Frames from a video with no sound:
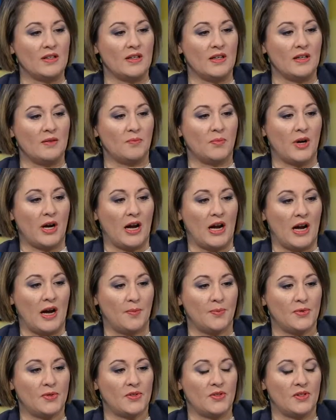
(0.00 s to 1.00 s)
it
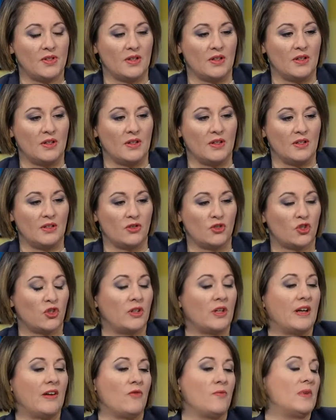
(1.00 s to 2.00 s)
perhaps should
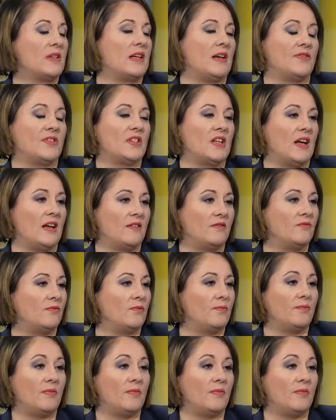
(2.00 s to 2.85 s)
the government have said,